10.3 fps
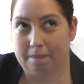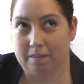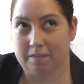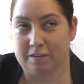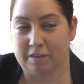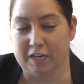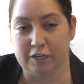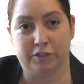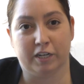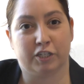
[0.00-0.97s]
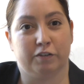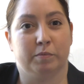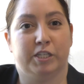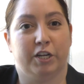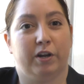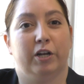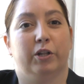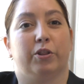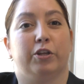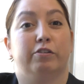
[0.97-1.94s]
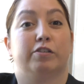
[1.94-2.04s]
the introduction of material
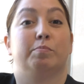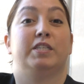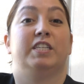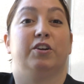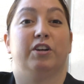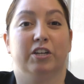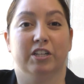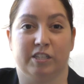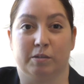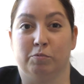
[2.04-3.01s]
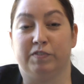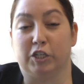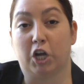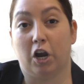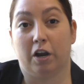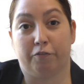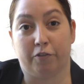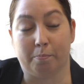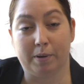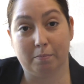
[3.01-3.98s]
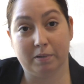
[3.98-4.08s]
or the use of material is a moving target for
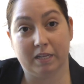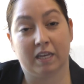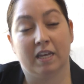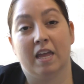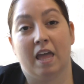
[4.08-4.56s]
the public,